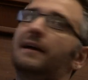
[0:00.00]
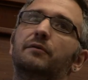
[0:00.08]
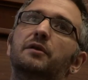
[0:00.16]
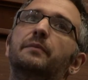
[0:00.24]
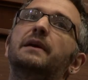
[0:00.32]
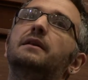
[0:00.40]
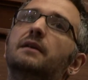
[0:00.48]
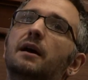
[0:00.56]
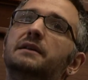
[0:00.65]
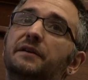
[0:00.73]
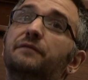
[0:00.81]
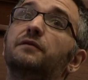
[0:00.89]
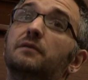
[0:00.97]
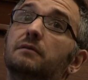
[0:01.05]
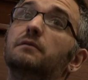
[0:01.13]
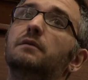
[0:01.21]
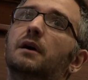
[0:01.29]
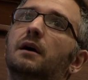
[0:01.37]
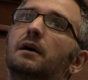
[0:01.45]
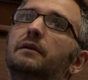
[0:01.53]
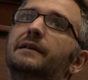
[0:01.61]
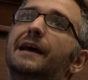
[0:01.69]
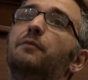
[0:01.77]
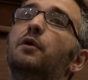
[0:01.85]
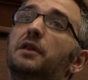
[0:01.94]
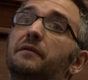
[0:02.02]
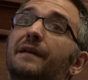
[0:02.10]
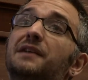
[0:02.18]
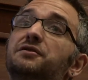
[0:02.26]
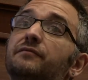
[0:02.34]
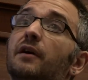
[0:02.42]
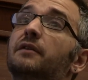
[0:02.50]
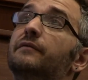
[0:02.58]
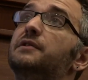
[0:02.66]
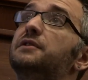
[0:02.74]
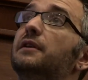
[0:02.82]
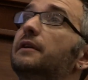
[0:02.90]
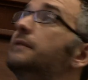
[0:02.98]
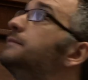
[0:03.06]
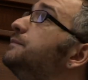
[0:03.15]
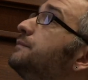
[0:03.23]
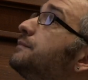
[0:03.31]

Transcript: That would have been a different network they would have had to run originally.